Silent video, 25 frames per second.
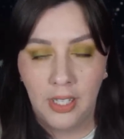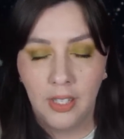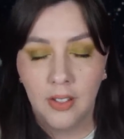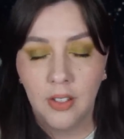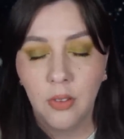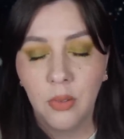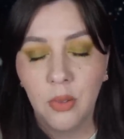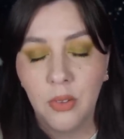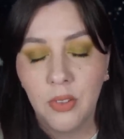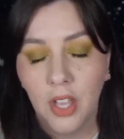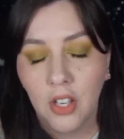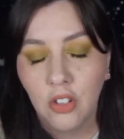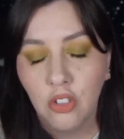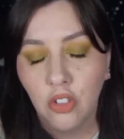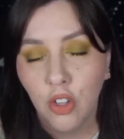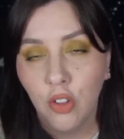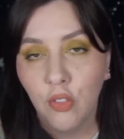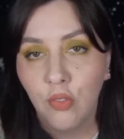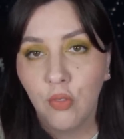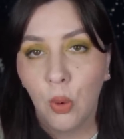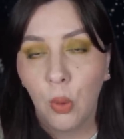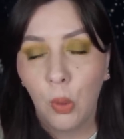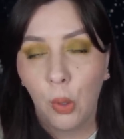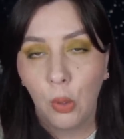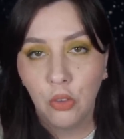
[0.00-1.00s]
And this was actually
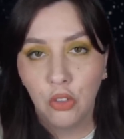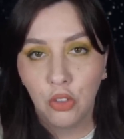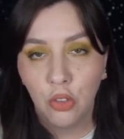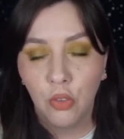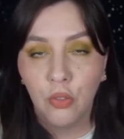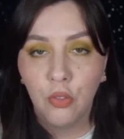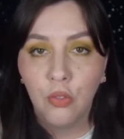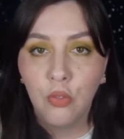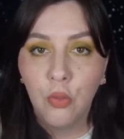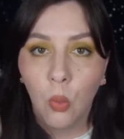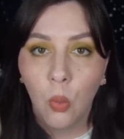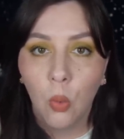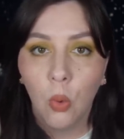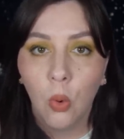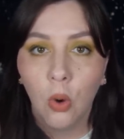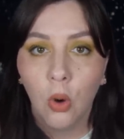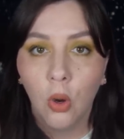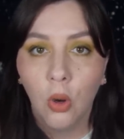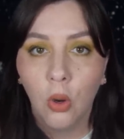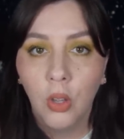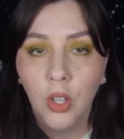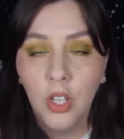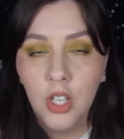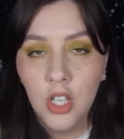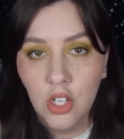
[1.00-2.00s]
a photo shoot
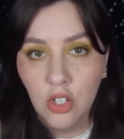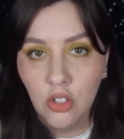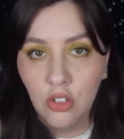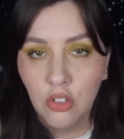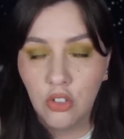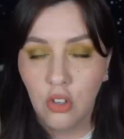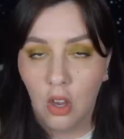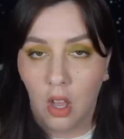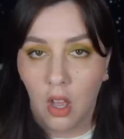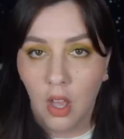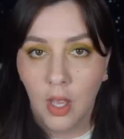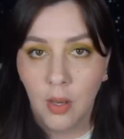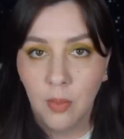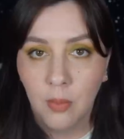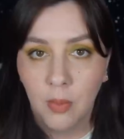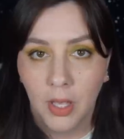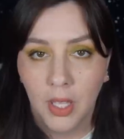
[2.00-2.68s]
for John.